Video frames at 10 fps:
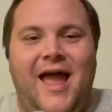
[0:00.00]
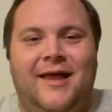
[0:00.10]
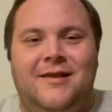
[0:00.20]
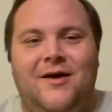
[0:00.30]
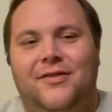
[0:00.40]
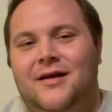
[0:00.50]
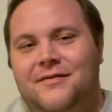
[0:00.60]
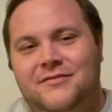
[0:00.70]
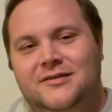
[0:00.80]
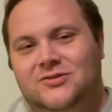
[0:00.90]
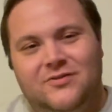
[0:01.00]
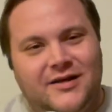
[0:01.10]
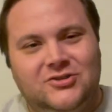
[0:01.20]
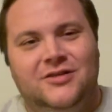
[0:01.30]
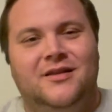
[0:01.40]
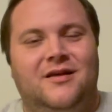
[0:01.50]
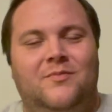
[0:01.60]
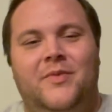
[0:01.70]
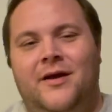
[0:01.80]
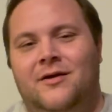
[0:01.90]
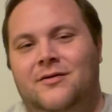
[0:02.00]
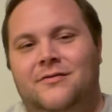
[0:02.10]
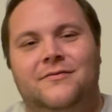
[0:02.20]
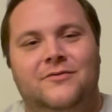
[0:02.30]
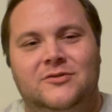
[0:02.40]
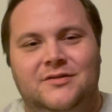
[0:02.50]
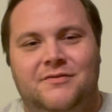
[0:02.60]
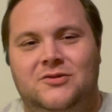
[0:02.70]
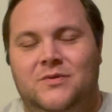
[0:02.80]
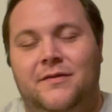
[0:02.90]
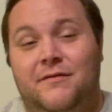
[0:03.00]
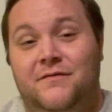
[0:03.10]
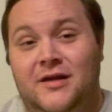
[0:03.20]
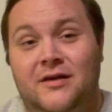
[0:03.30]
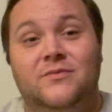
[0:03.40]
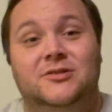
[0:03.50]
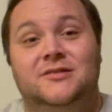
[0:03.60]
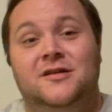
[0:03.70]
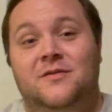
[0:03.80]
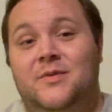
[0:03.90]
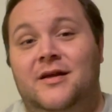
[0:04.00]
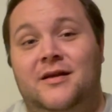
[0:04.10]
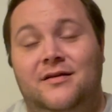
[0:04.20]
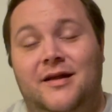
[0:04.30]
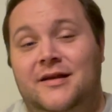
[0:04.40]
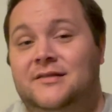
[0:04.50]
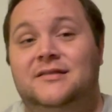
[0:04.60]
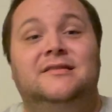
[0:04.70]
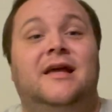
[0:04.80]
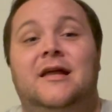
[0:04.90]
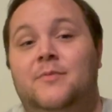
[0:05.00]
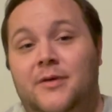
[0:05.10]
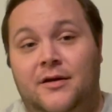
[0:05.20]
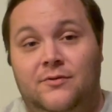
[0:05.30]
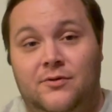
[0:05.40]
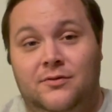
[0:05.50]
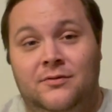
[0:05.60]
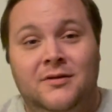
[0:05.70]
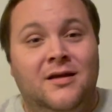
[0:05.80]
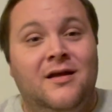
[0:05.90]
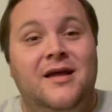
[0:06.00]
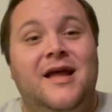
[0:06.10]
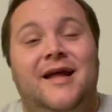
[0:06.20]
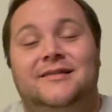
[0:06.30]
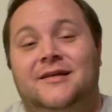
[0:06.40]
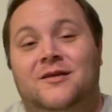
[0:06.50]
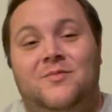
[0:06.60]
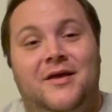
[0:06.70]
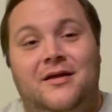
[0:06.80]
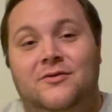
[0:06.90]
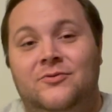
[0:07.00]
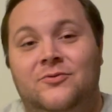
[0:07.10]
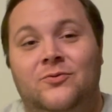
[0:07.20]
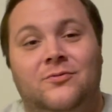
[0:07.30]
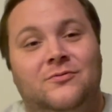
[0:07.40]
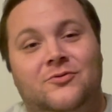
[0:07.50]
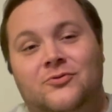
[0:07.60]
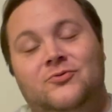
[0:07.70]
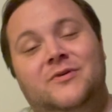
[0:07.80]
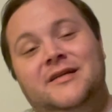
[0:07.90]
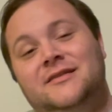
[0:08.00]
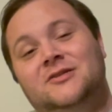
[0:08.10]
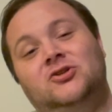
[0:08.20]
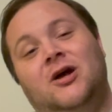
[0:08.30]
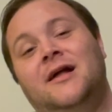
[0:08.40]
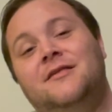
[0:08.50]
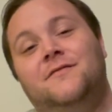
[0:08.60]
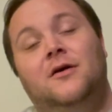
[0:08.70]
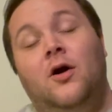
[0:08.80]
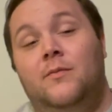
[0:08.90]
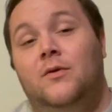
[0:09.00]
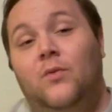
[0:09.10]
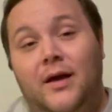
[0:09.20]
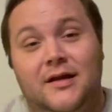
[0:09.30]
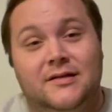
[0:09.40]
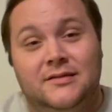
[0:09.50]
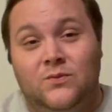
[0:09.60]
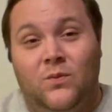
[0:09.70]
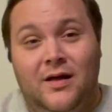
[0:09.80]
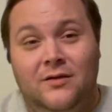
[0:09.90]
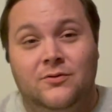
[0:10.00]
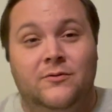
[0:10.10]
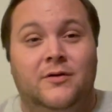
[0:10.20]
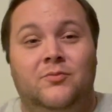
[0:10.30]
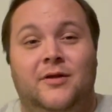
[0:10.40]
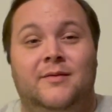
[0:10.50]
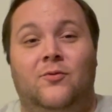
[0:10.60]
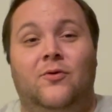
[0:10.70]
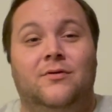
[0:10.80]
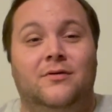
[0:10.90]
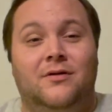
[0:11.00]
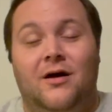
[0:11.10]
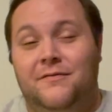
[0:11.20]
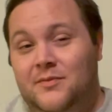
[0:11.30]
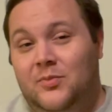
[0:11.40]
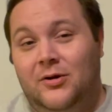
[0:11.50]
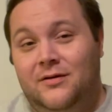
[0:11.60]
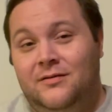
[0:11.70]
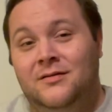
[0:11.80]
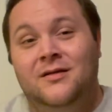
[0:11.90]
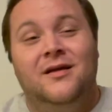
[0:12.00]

And now they have this direction. They compare Vucevic with LaVine, which is going to be an insane pick and roll. It's going to make new easy shots for Kobe White as well, who can play more off the ball